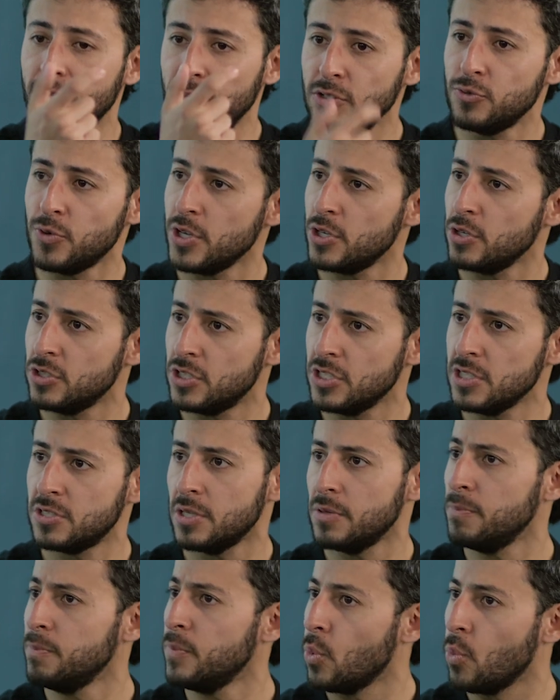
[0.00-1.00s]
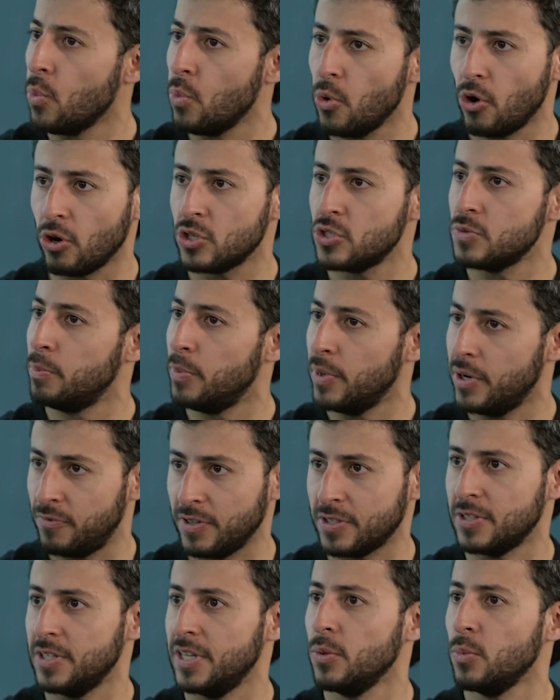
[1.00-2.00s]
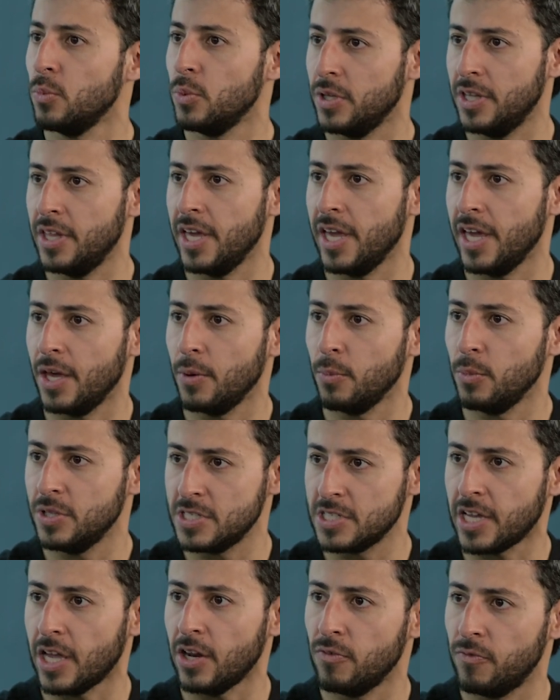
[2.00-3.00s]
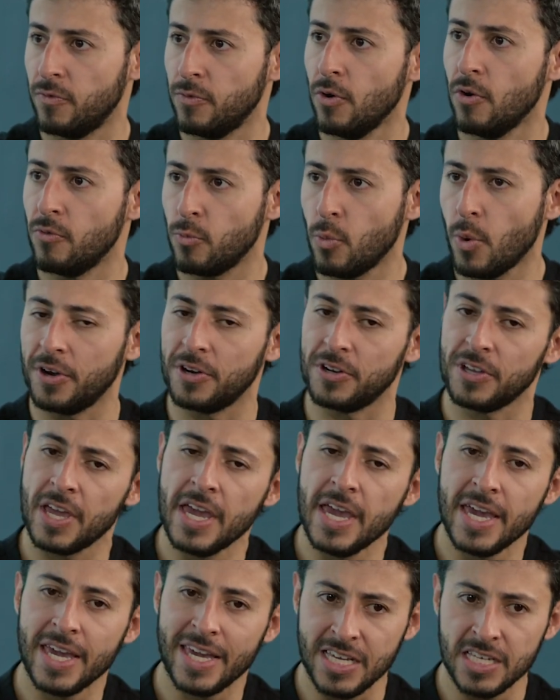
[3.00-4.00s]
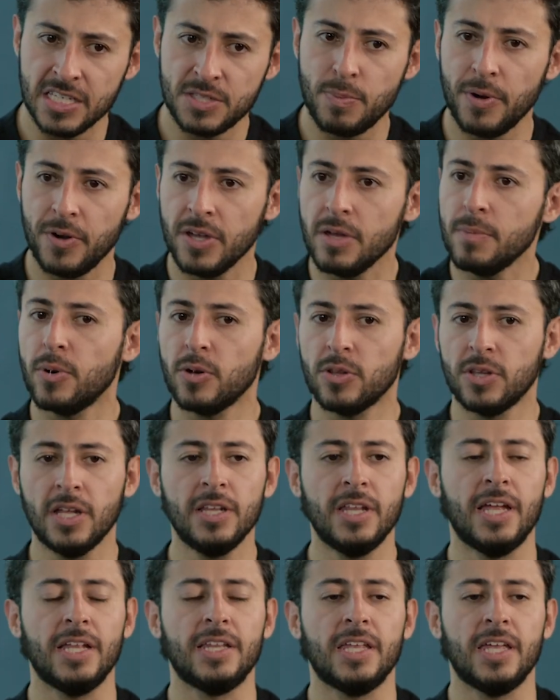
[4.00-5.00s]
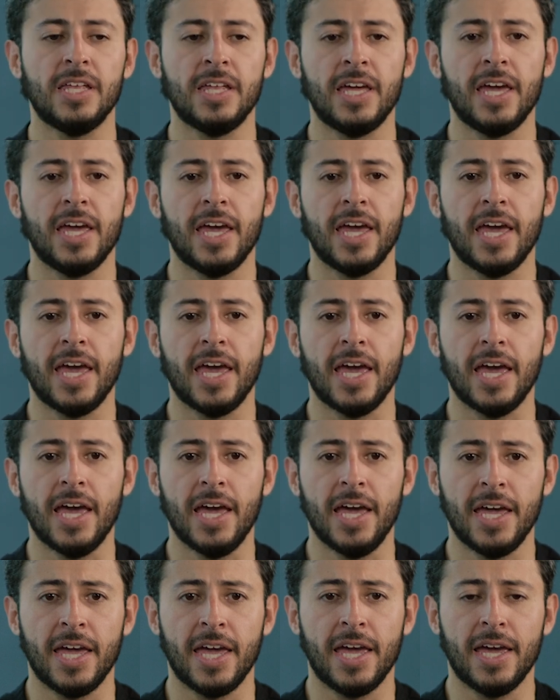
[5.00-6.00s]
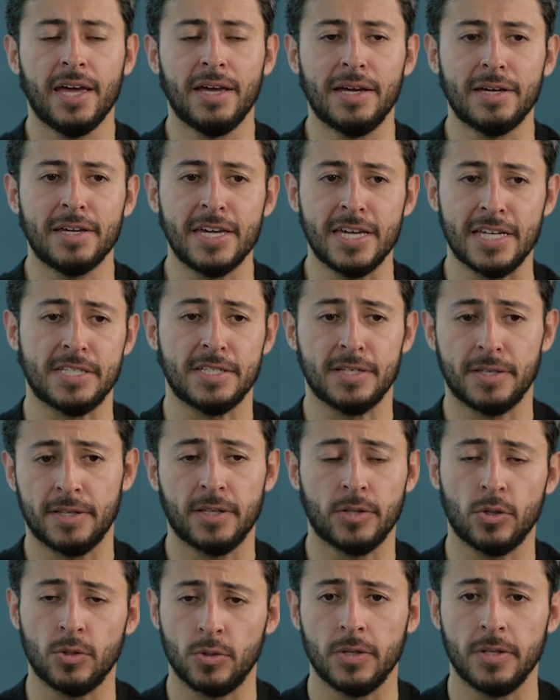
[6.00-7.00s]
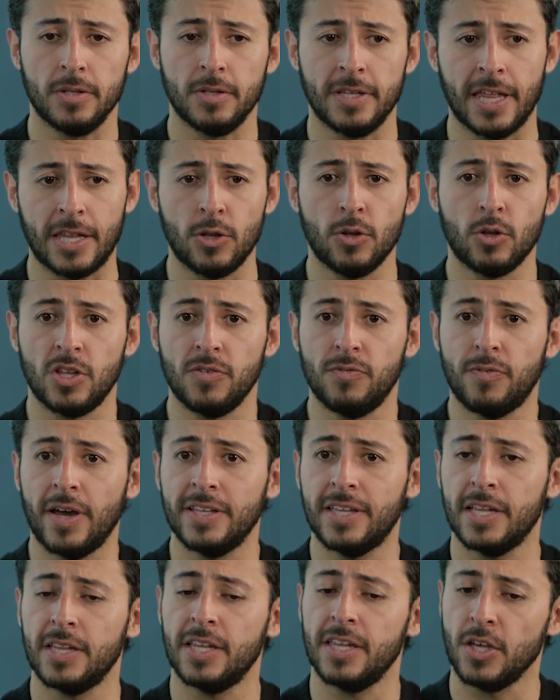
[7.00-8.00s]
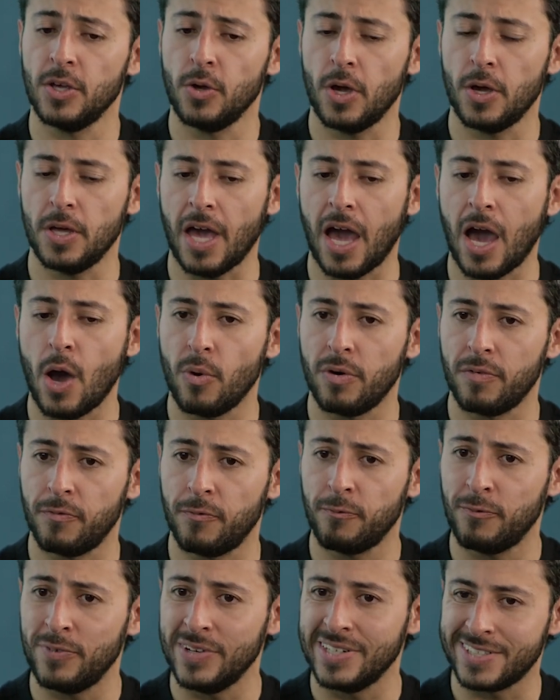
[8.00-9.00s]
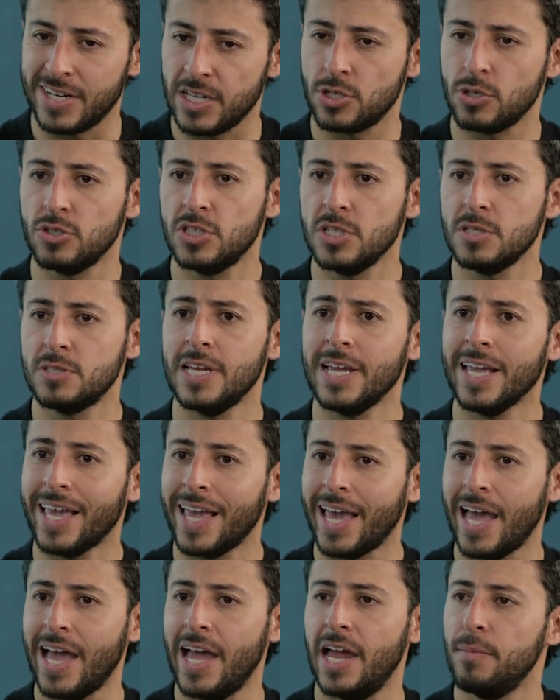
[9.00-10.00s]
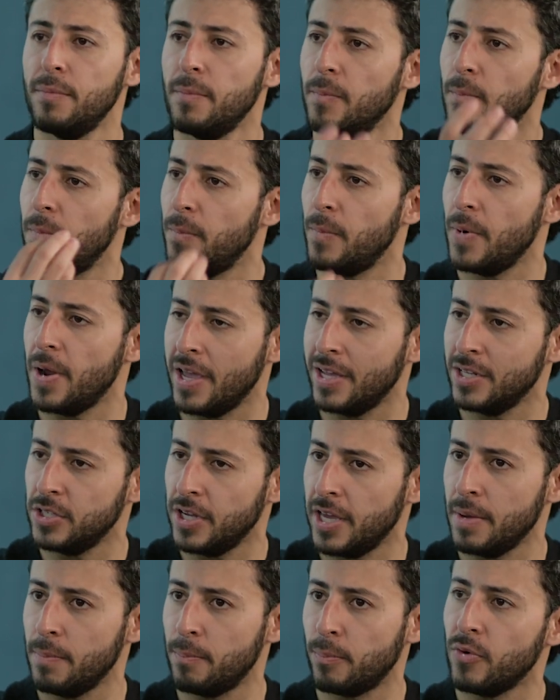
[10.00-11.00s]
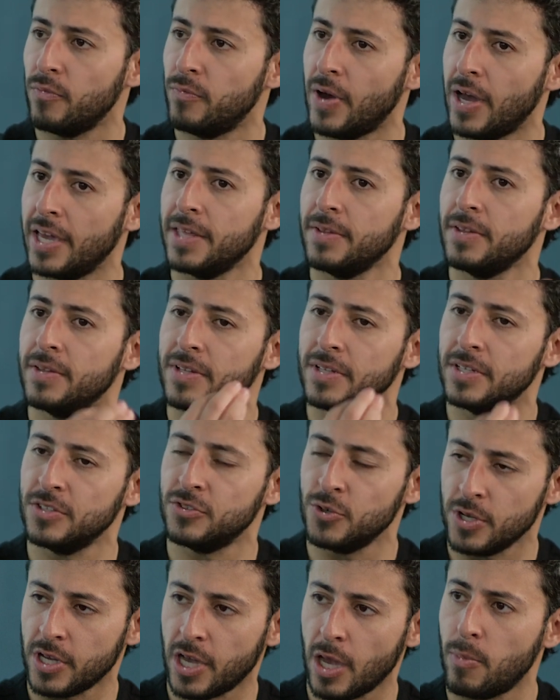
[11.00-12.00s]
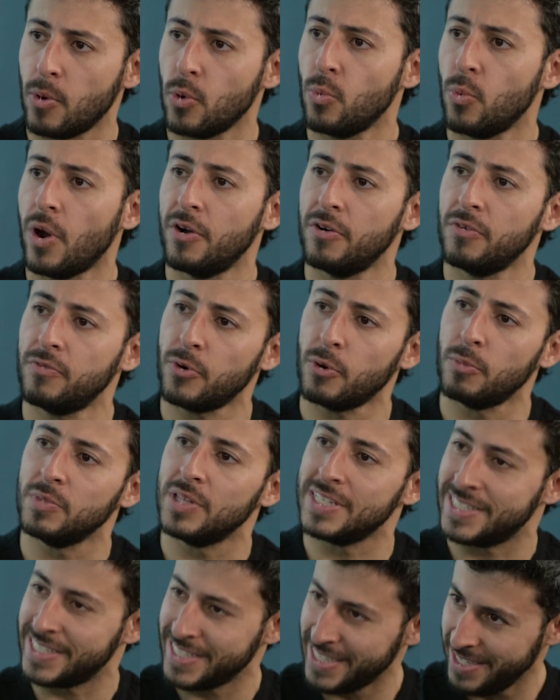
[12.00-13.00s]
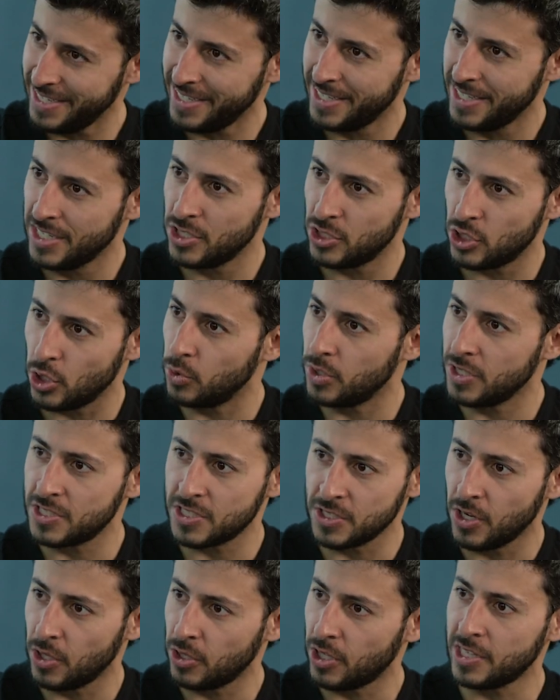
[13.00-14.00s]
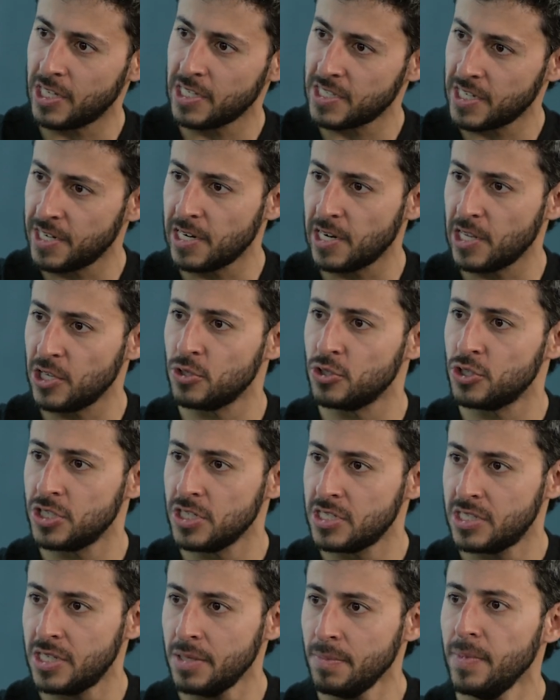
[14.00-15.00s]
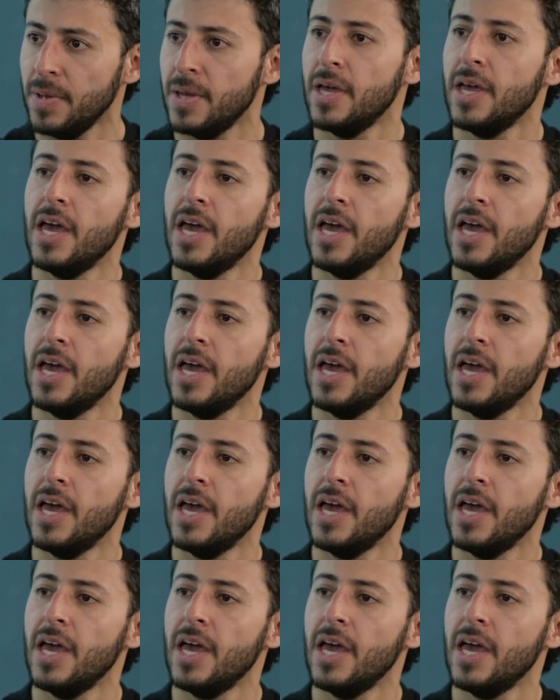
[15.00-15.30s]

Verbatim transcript: the filtration system works perfectly with the with this kind of, of water it's very important that uh, uh yes that notify that our filtration system can uh, uh, provide drinkable water from the sea, so it's not a desalination system,